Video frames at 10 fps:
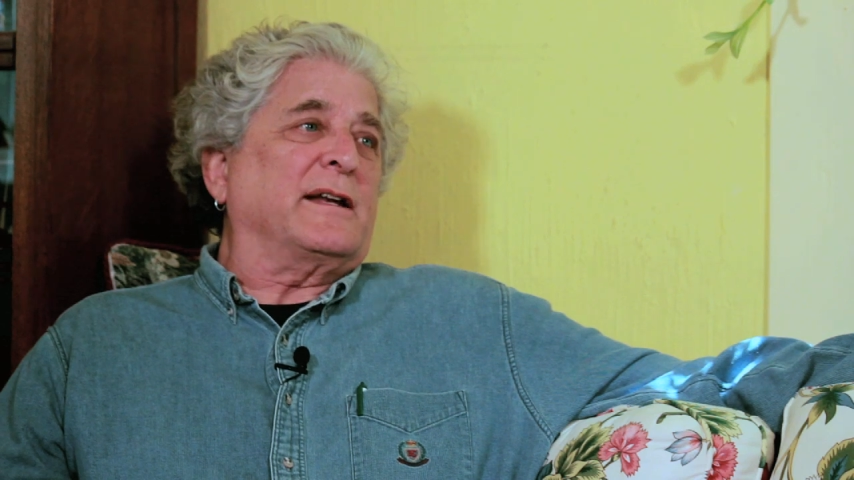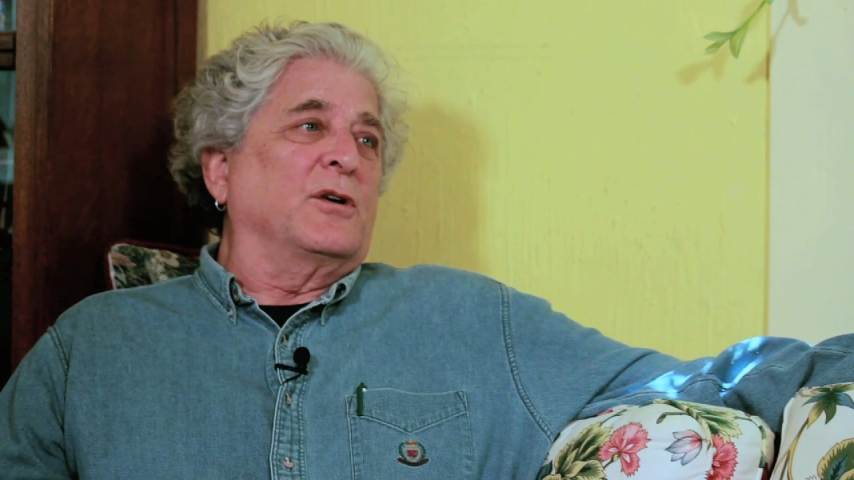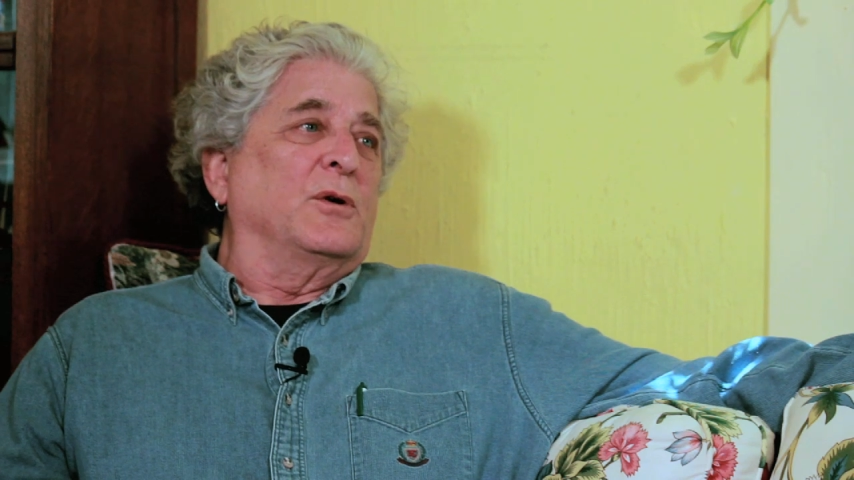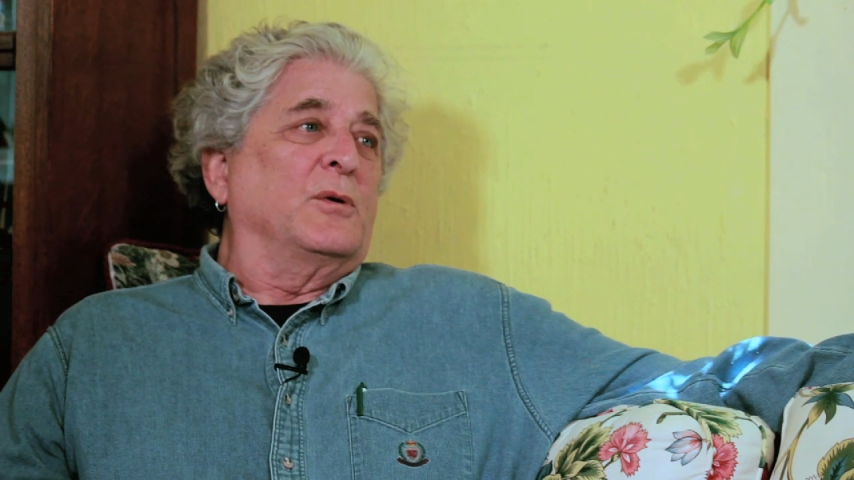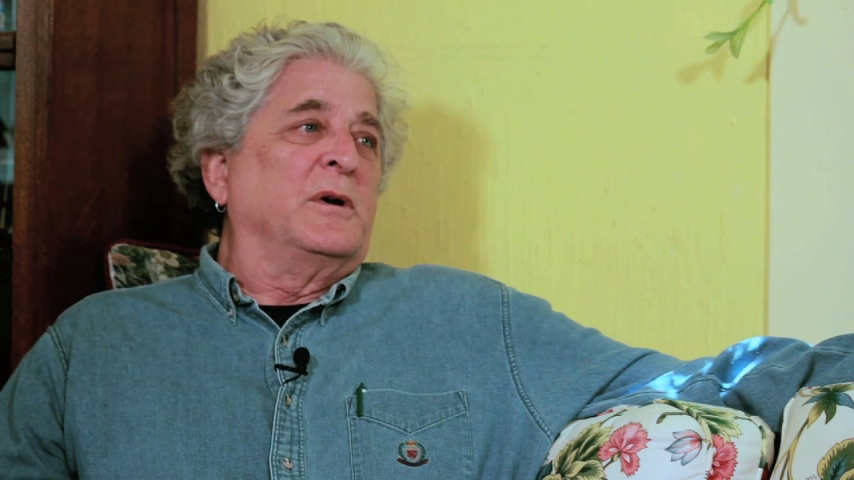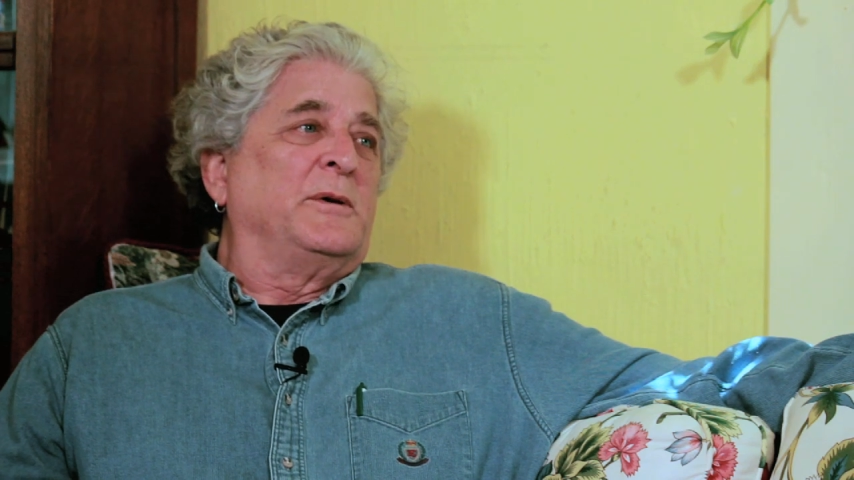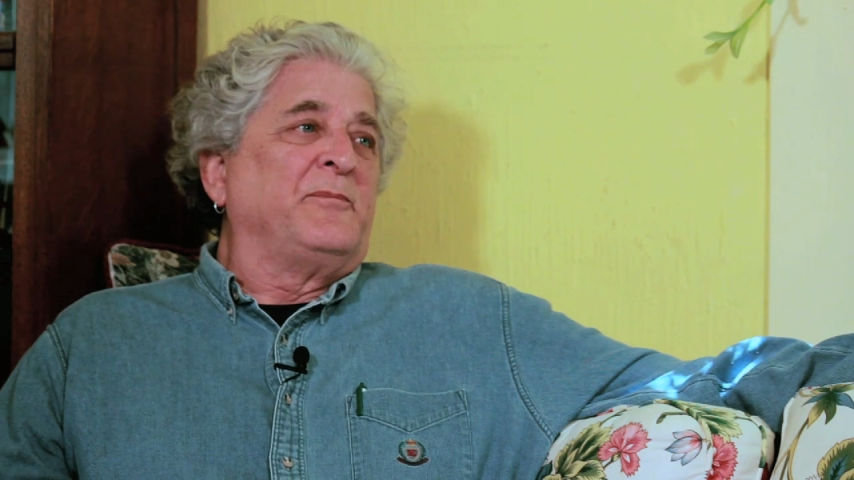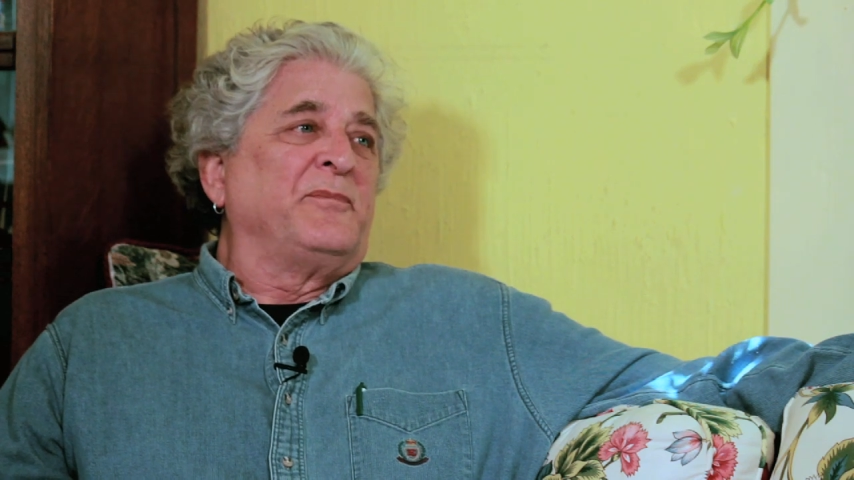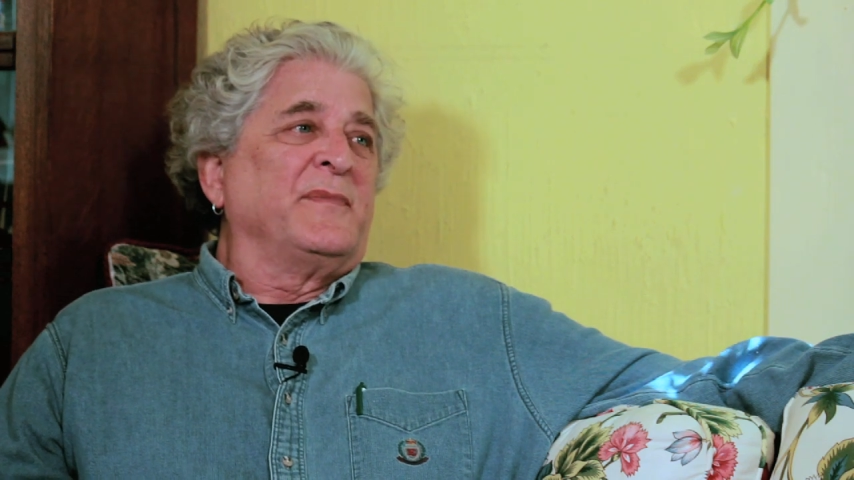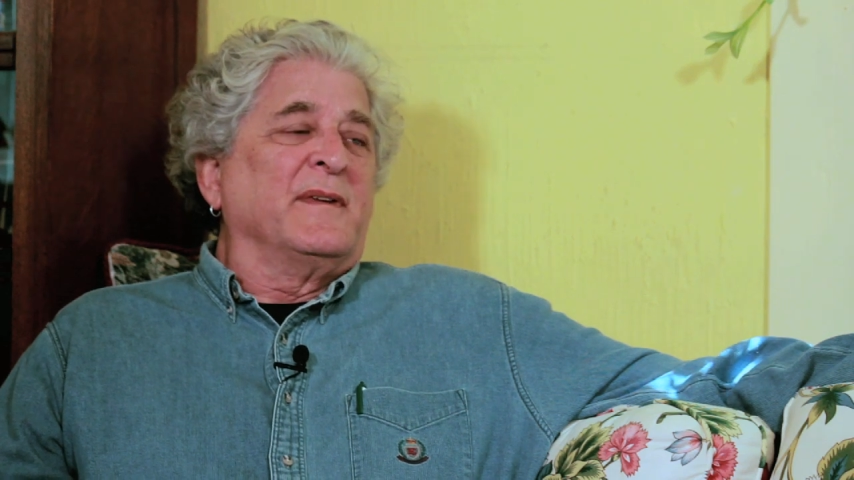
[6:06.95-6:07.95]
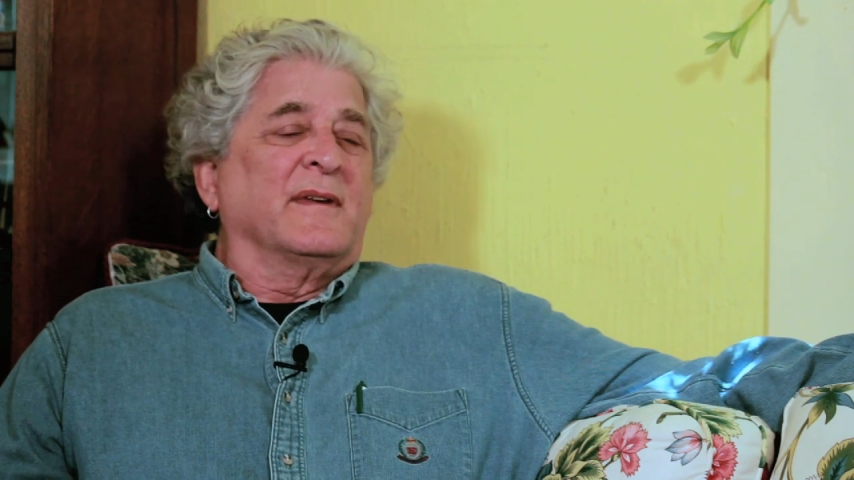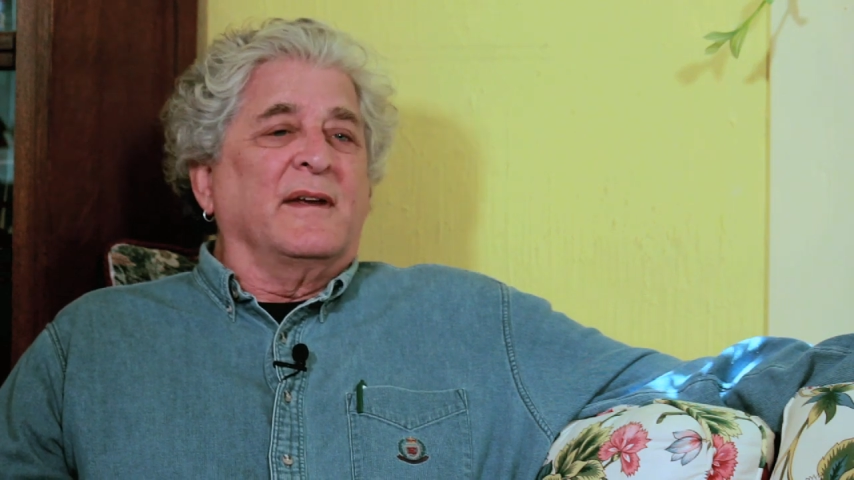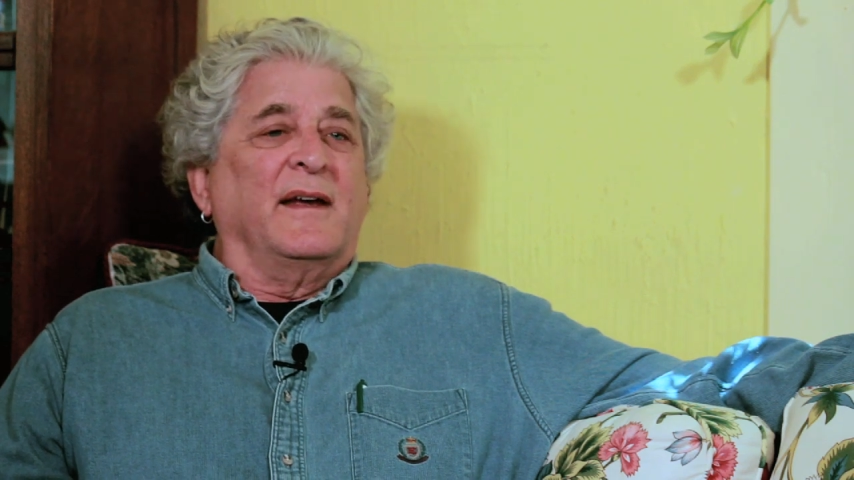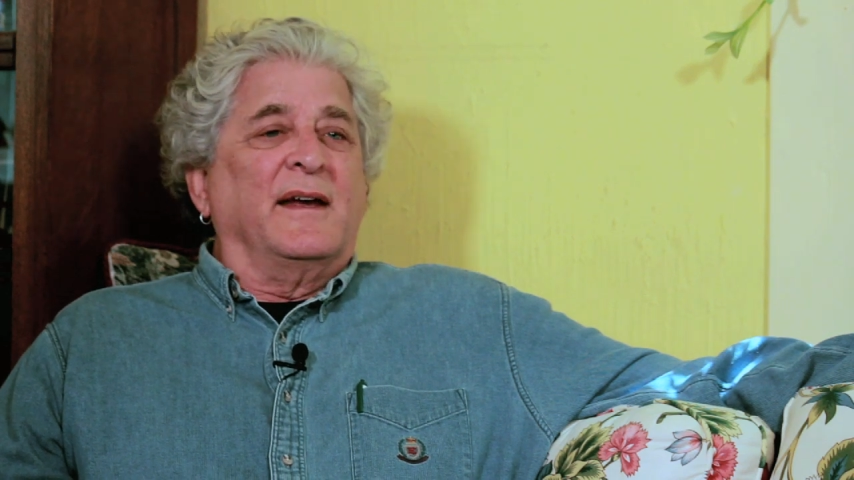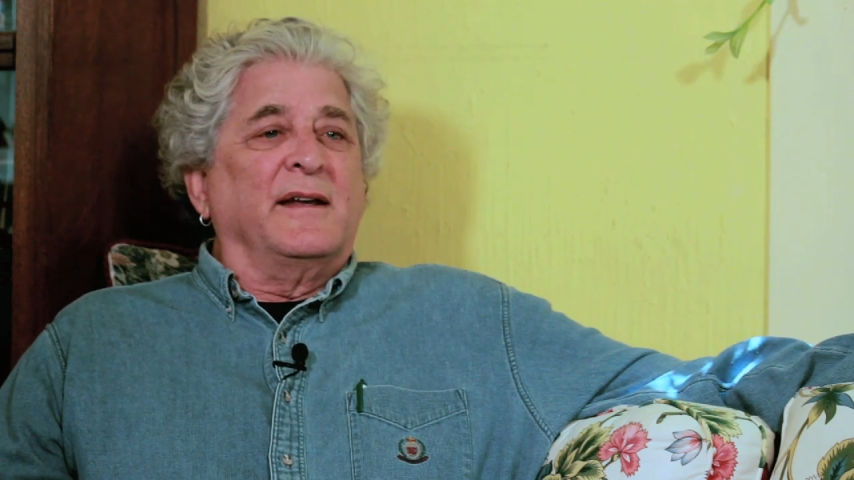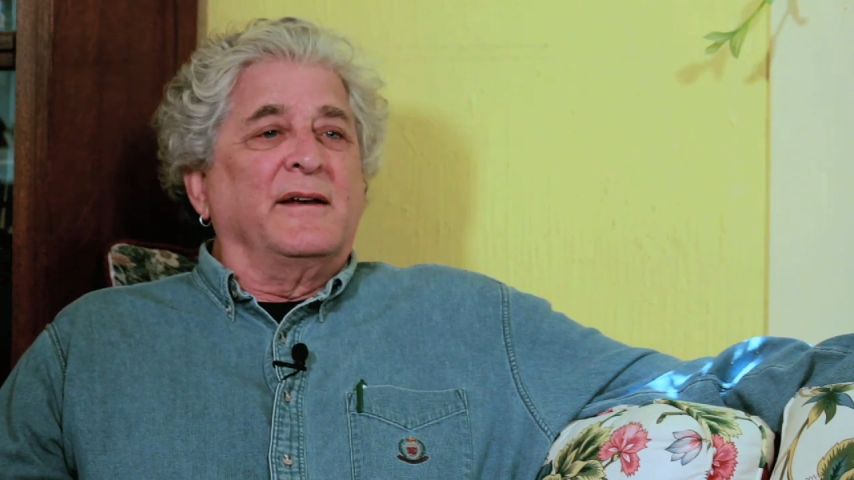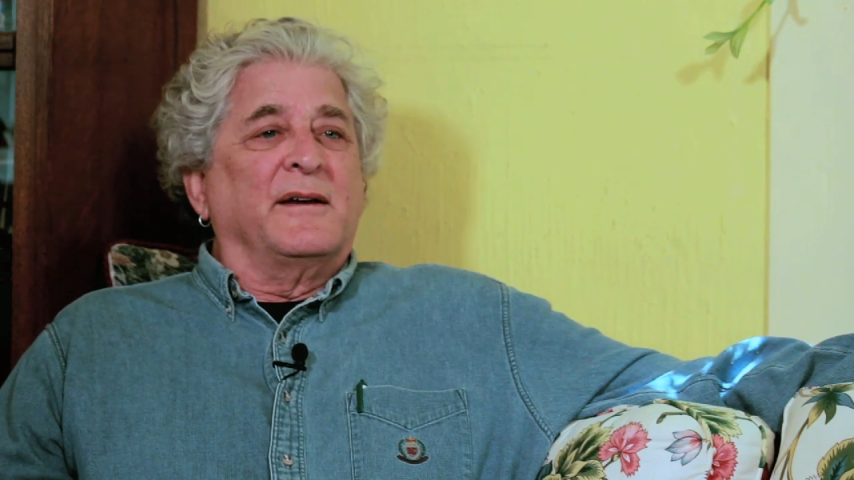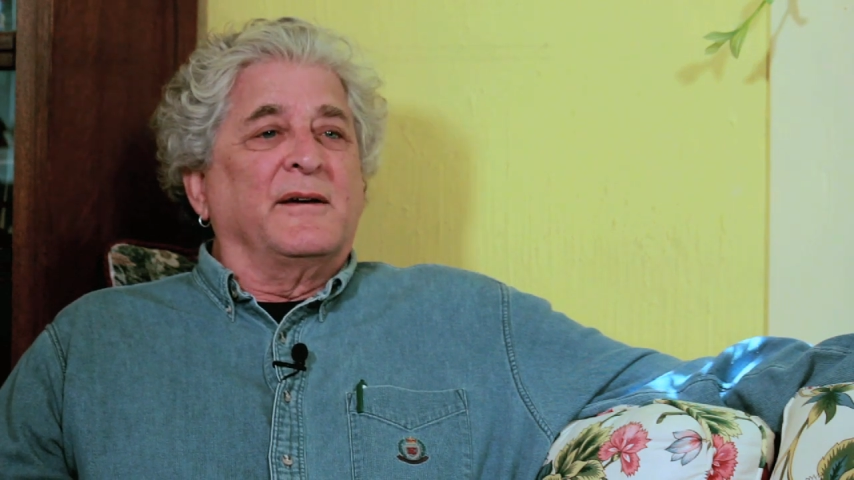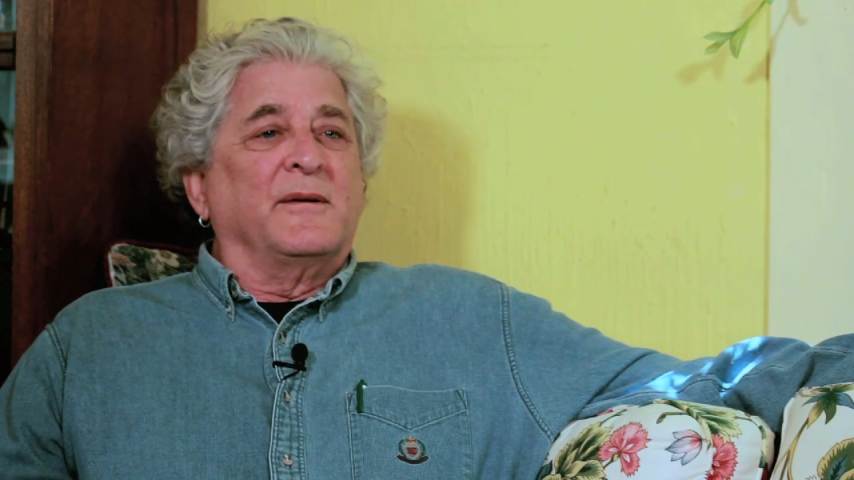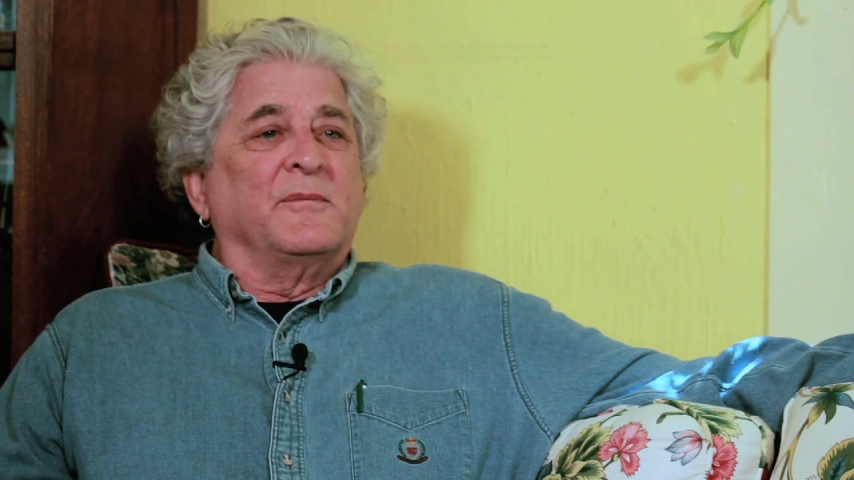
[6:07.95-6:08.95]
PATCO
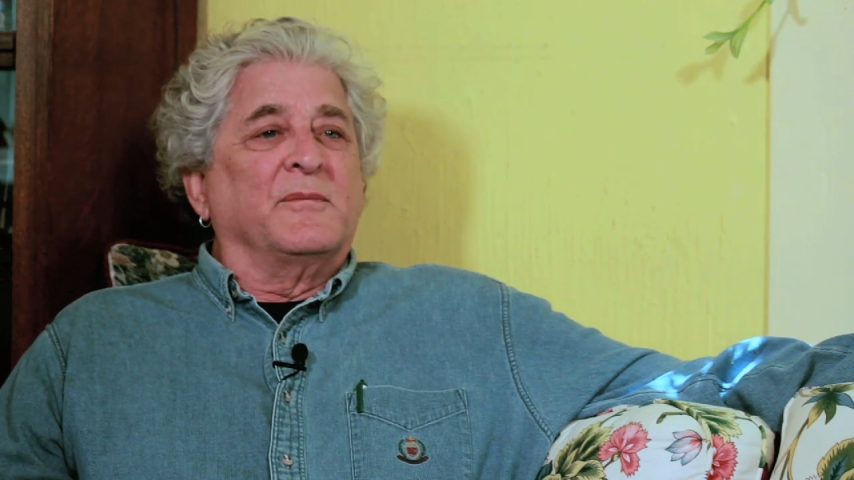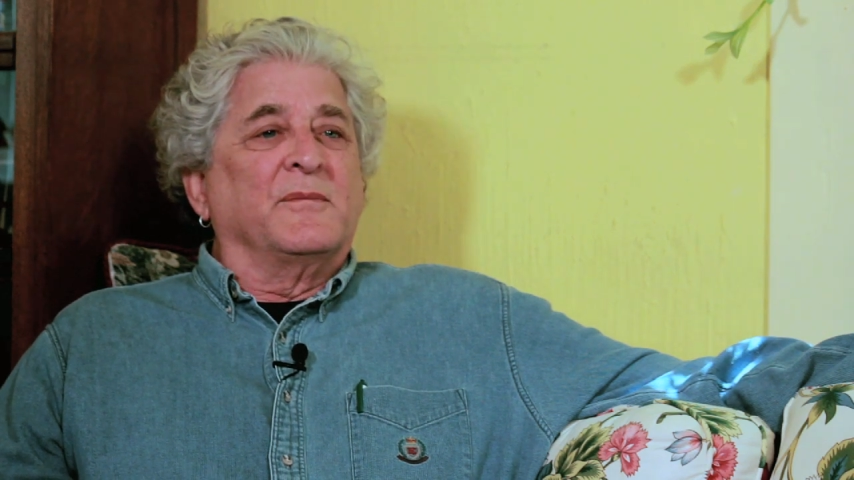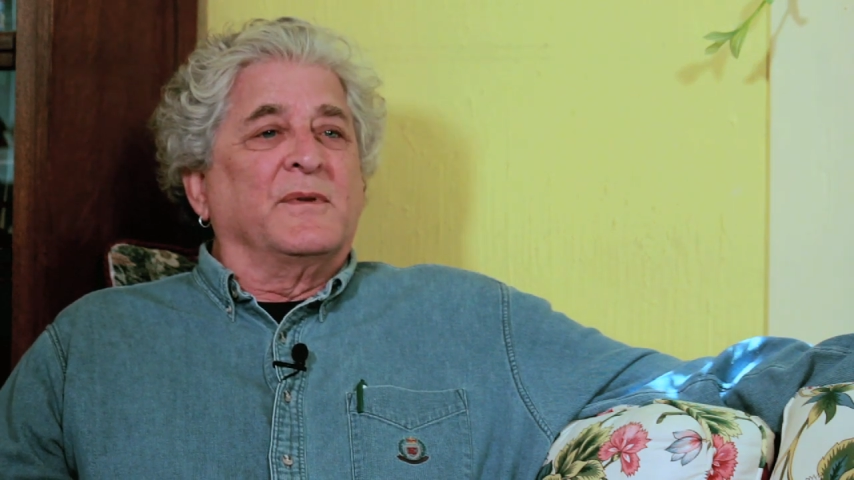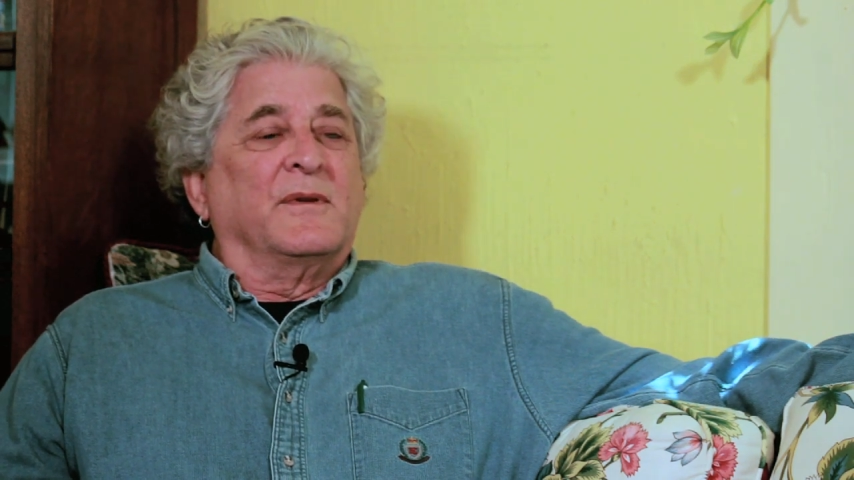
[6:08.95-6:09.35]
and uh,